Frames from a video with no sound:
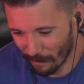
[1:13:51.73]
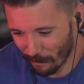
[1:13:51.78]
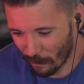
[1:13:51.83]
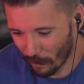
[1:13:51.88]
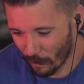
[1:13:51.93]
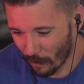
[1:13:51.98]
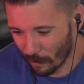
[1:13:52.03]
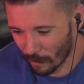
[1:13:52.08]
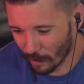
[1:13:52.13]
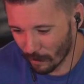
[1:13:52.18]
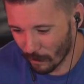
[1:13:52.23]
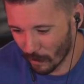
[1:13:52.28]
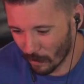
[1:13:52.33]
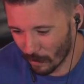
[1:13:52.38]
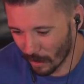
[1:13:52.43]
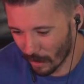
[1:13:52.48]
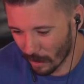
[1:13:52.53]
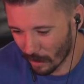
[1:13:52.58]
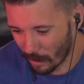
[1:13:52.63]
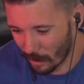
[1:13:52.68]
For those of you
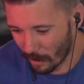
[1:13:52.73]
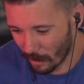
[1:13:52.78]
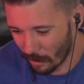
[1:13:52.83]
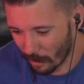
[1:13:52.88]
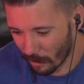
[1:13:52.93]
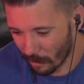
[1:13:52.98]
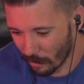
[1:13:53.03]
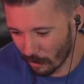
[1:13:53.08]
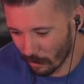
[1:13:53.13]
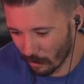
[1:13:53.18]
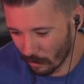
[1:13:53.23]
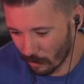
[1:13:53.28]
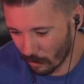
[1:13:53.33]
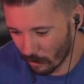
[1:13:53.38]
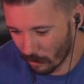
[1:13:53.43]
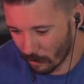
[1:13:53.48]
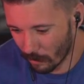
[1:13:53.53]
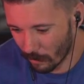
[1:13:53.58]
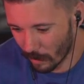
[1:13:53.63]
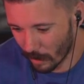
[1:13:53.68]
that caught our
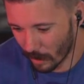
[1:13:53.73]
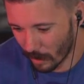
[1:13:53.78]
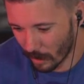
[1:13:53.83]
new